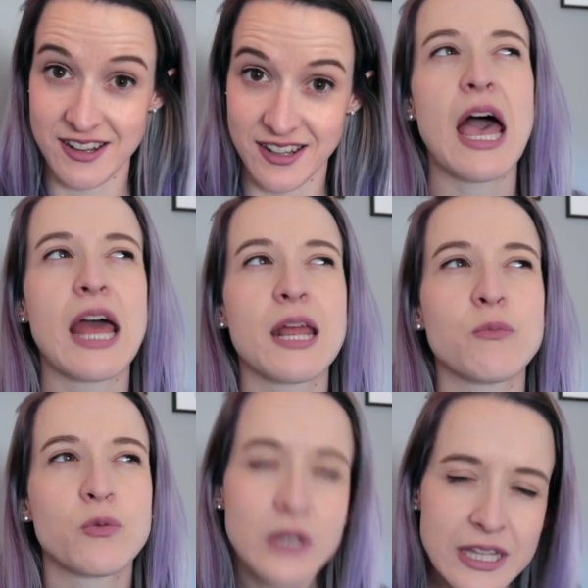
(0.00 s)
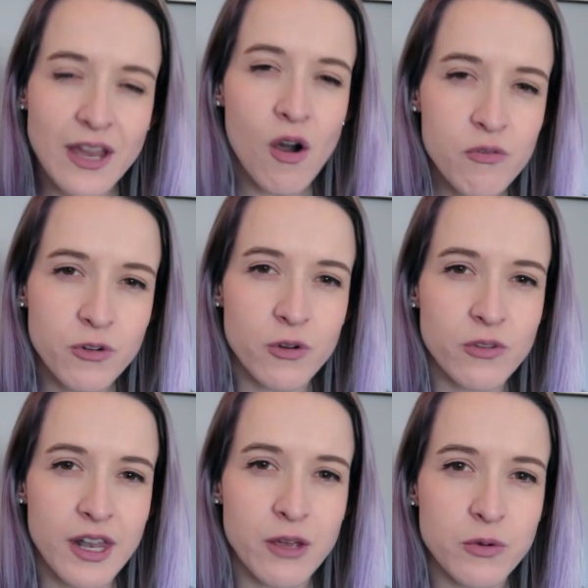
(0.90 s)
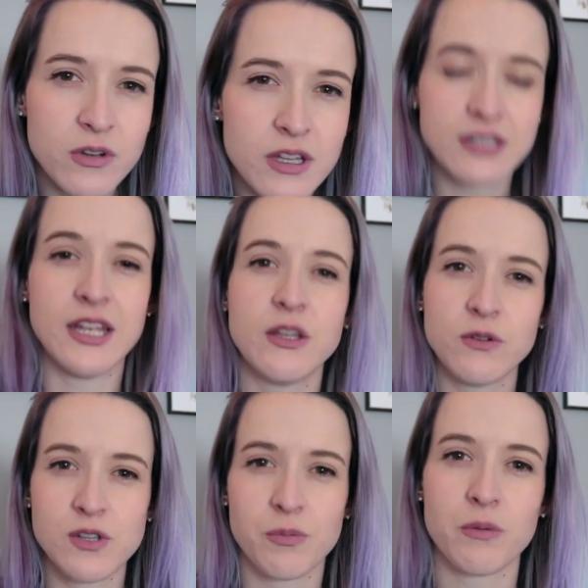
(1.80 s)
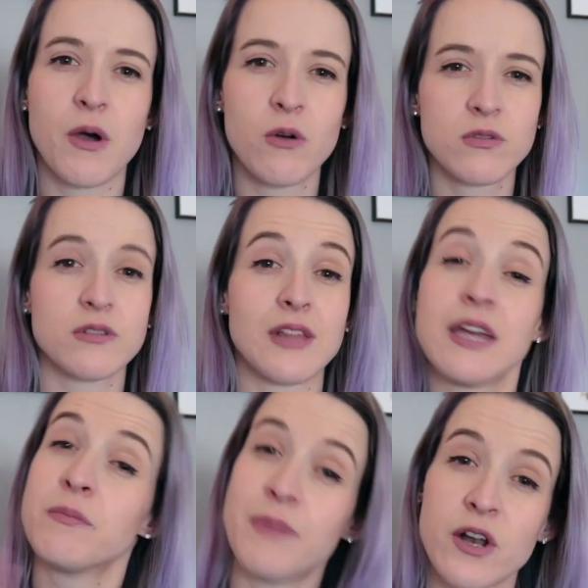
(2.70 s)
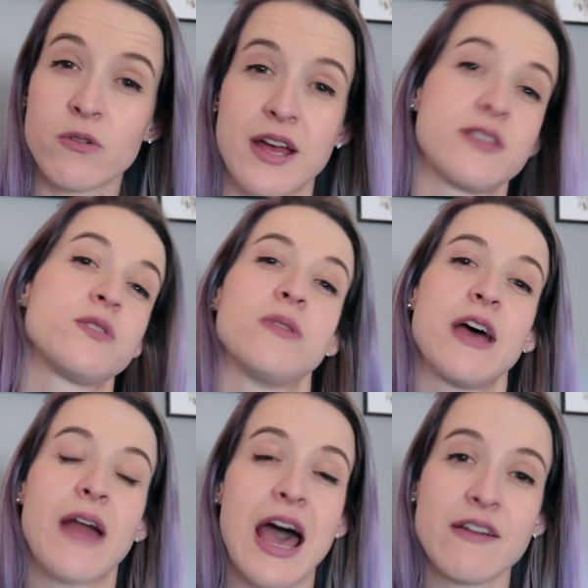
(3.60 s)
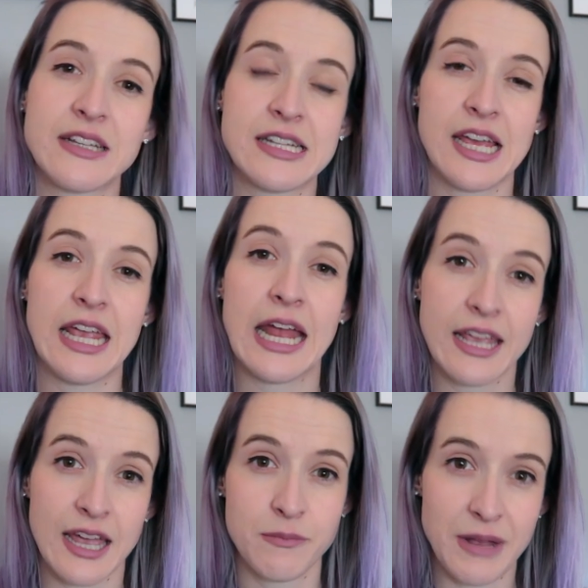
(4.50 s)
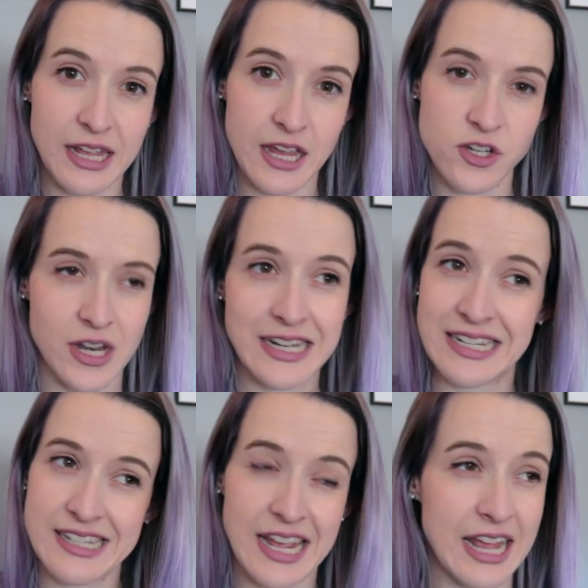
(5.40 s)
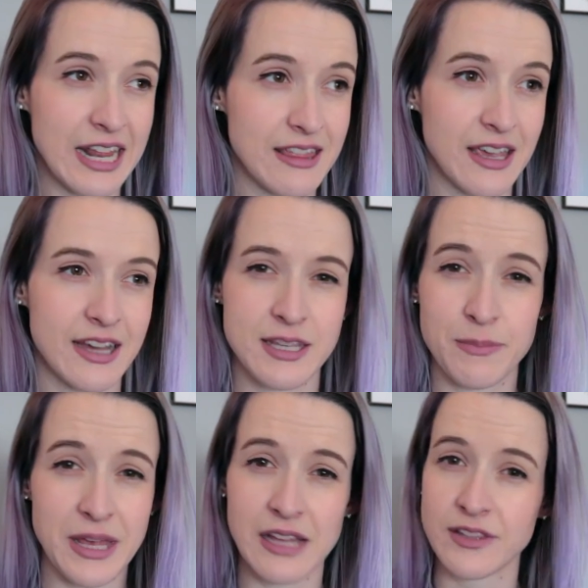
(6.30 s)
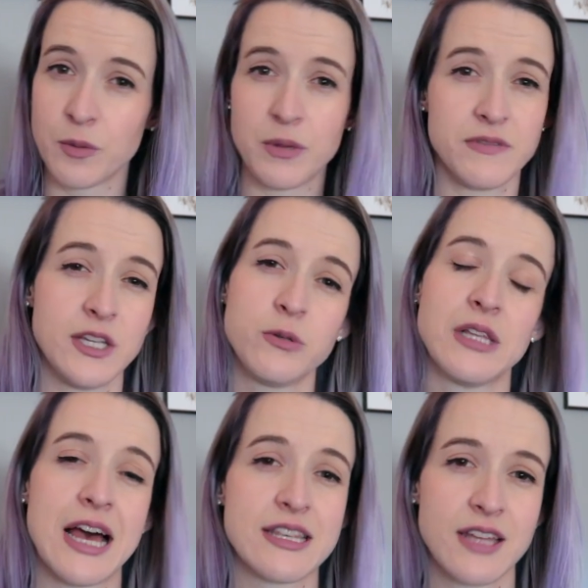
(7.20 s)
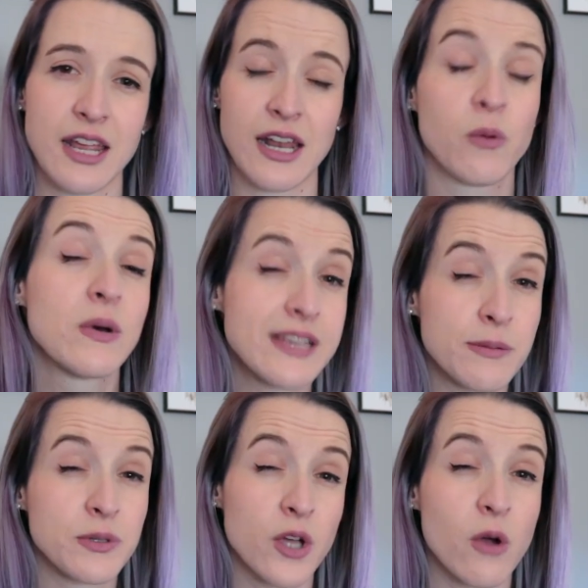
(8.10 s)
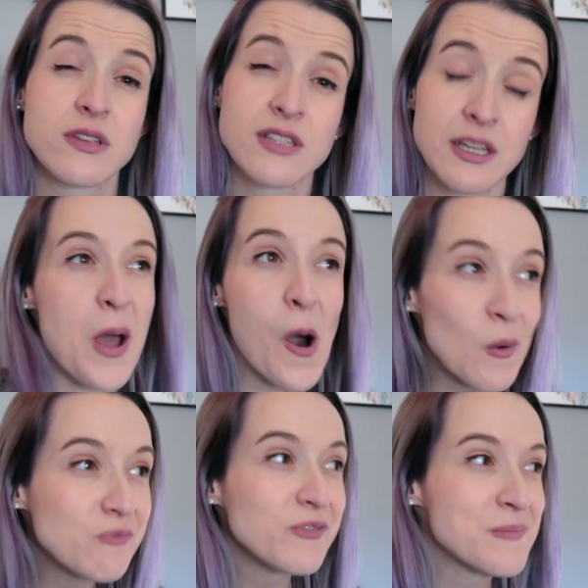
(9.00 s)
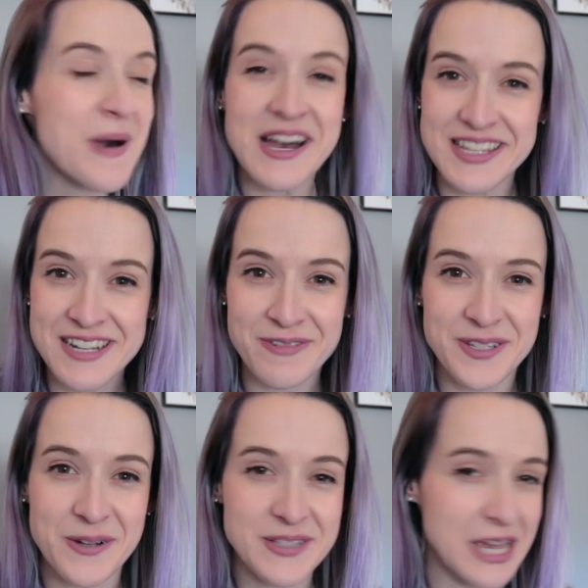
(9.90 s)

And I'm really hopeful that it will continue to promote like better rest without having to take any kind of medication. I didn't take anything except like a little bit of Z-Quil last night, and I was able to go to sleep. Hopeful positive results.